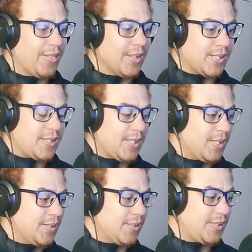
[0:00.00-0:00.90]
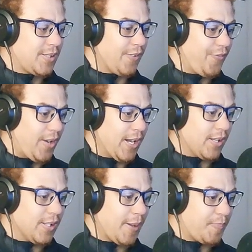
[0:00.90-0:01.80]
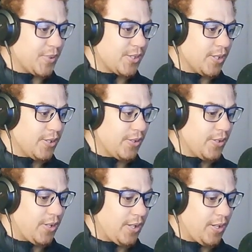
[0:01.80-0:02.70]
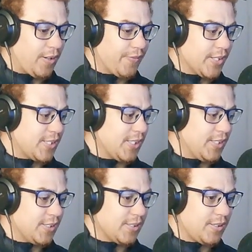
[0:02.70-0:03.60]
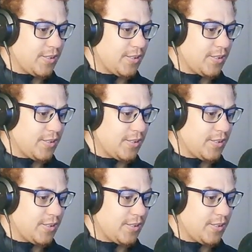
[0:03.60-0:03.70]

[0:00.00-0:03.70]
this is the final episode of the season.